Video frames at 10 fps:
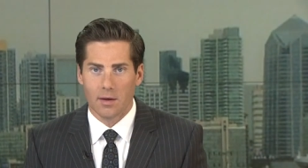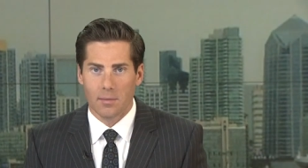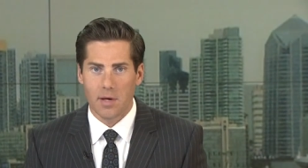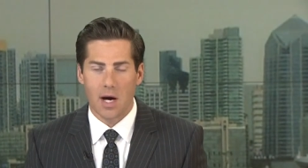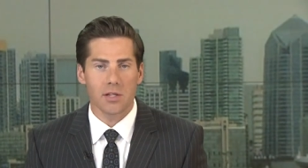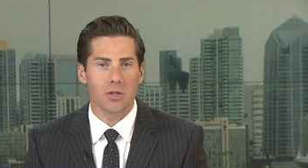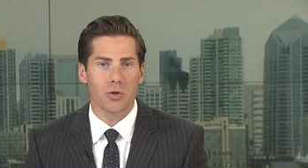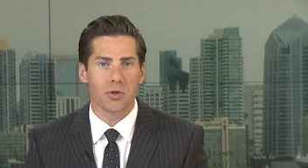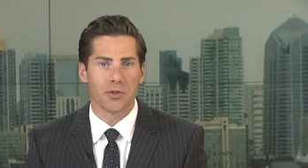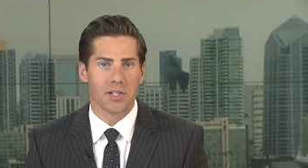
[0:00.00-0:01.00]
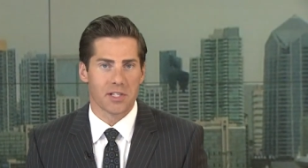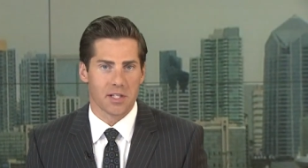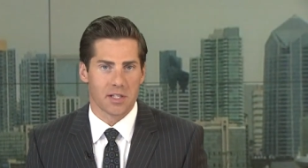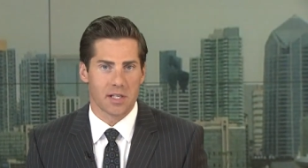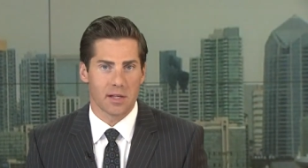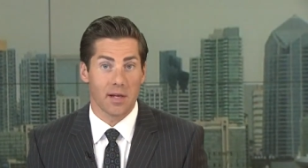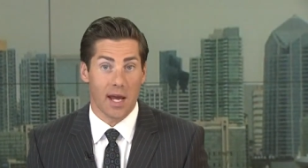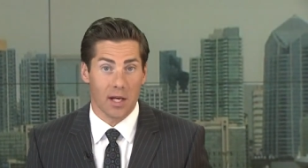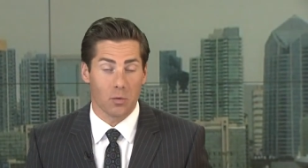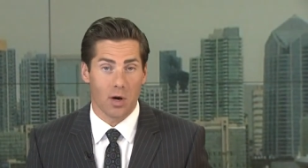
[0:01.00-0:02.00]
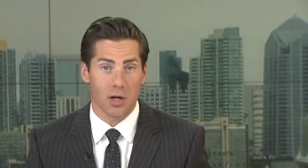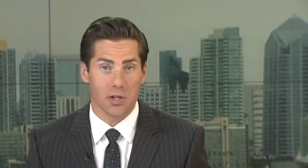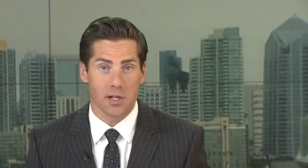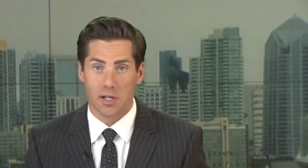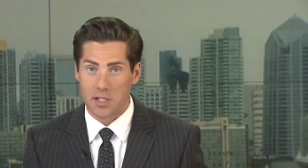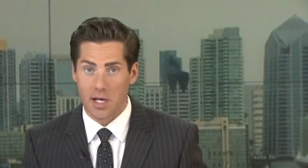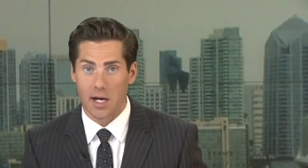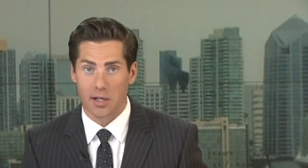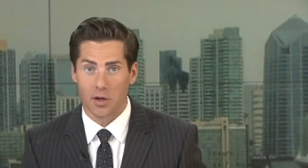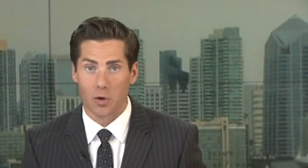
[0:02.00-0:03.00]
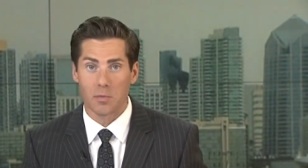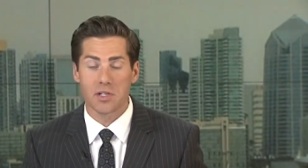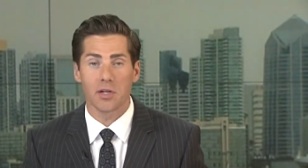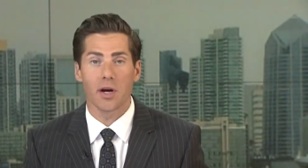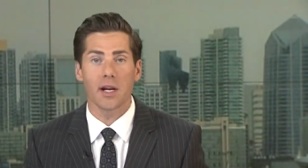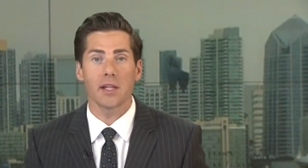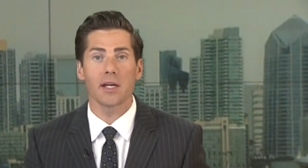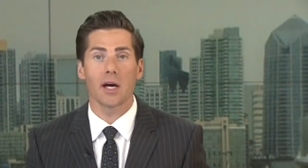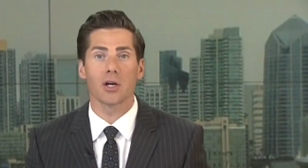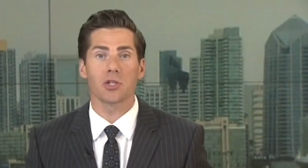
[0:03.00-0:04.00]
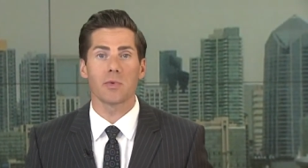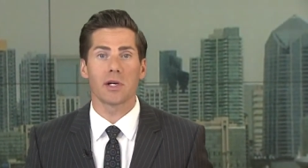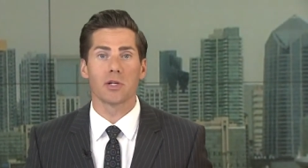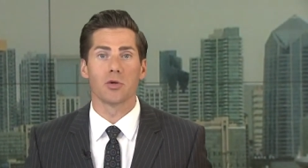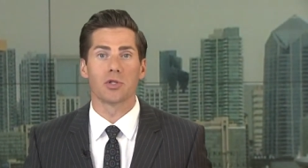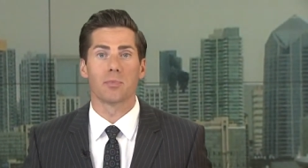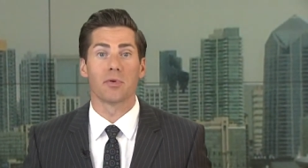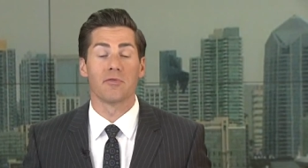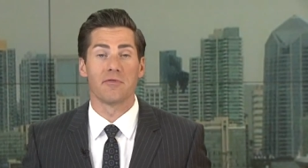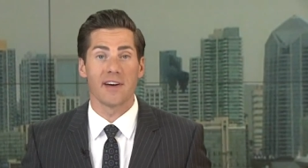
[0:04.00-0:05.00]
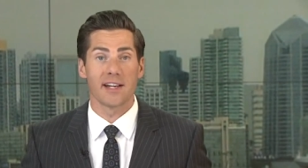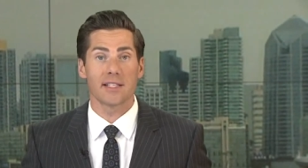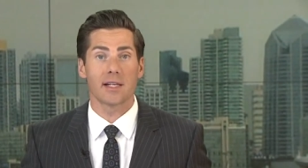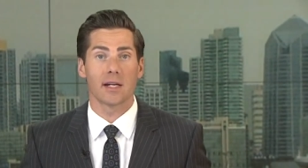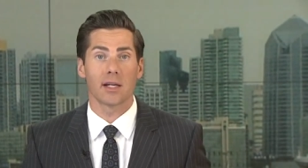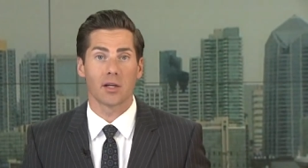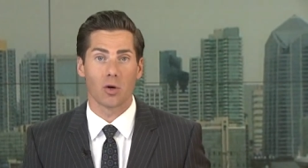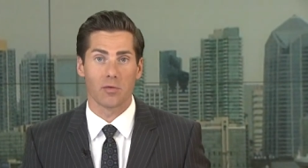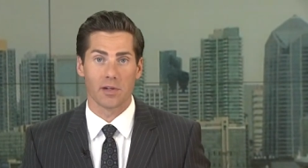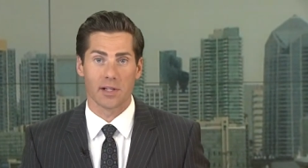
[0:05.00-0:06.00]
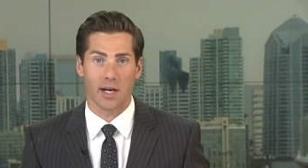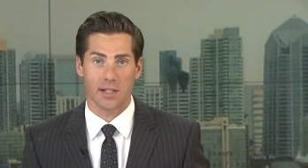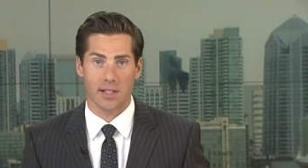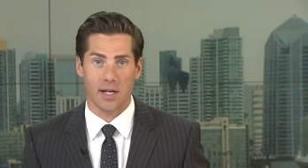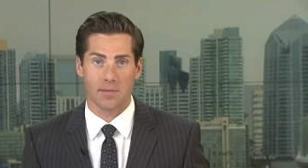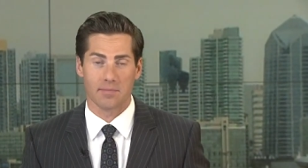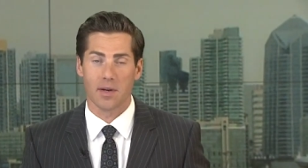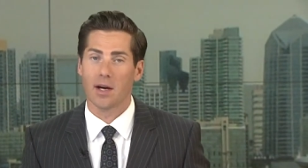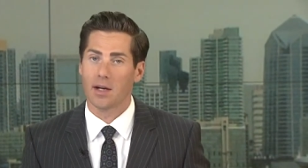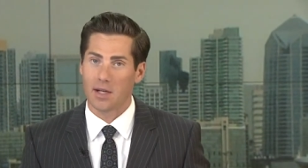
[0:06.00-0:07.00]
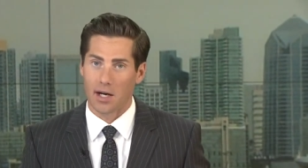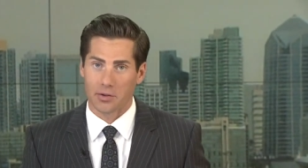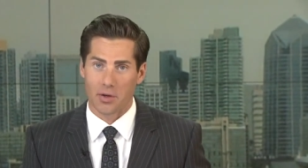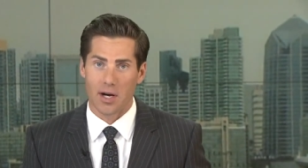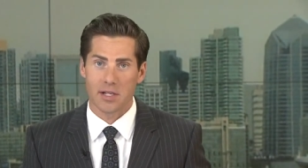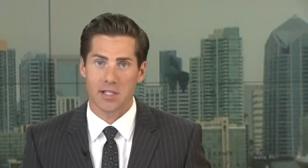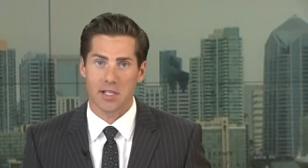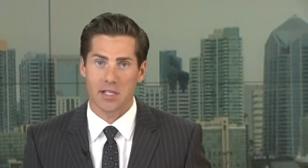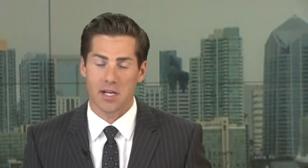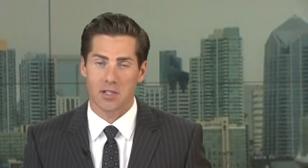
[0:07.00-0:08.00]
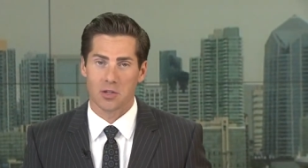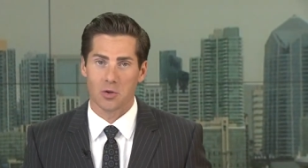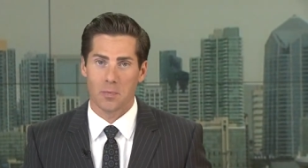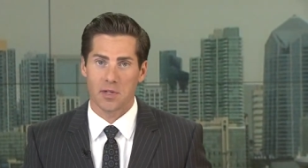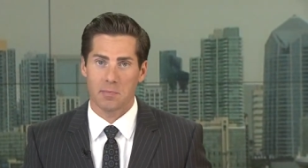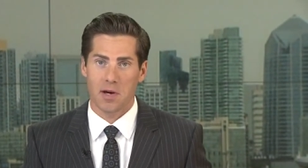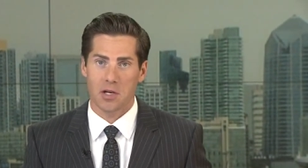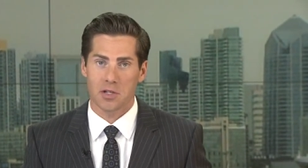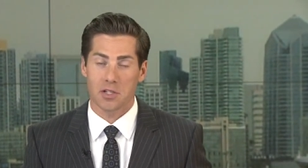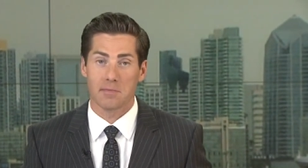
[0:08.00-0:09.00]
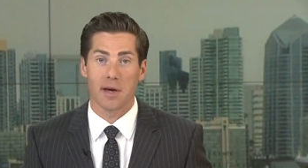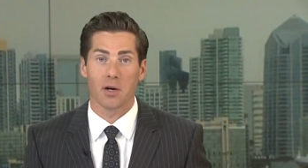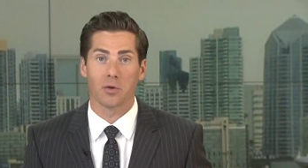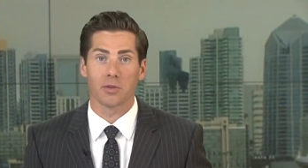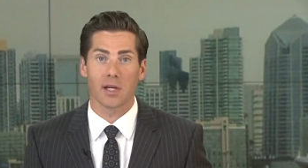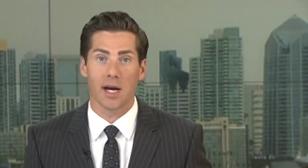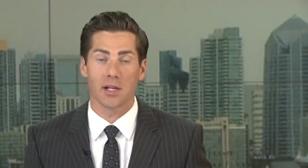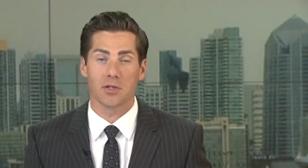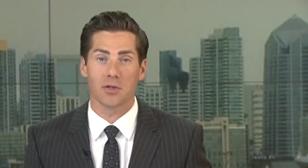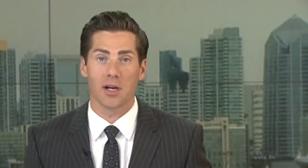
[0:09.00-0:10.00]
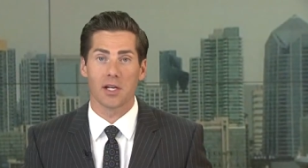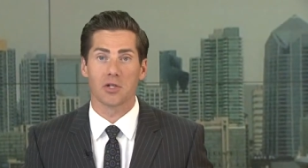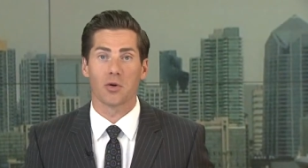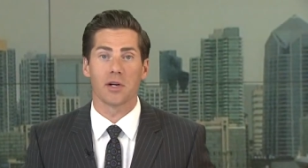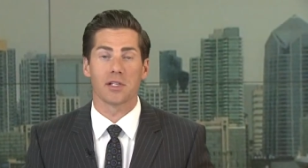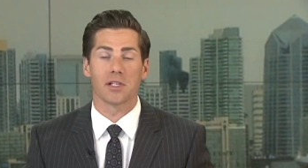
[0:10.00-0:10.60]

Beyond social distancing, hand washing, and staying home, is there anything else we can do to prevent getting COVID 19? Dr. Oz says lupus patients may hold the answer, and he joins